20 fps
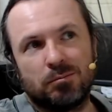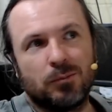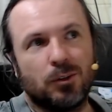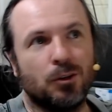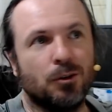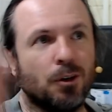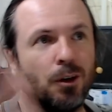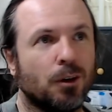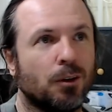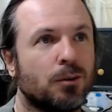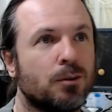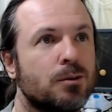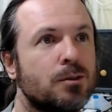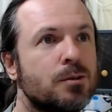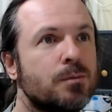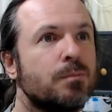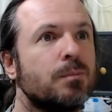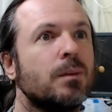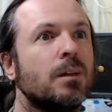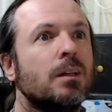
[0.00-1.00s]
who
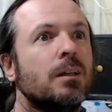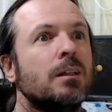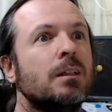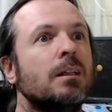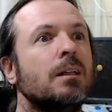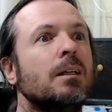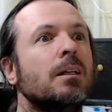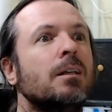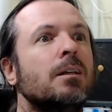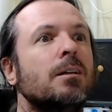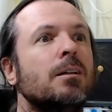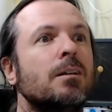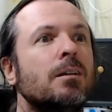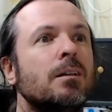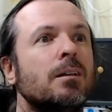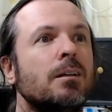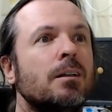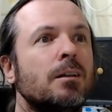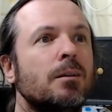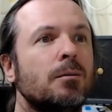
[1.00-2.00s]
knows.
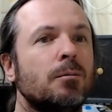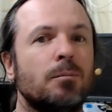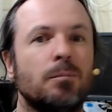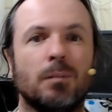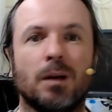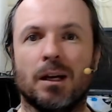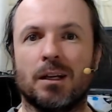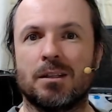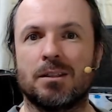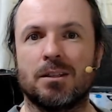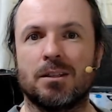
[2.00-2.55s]
But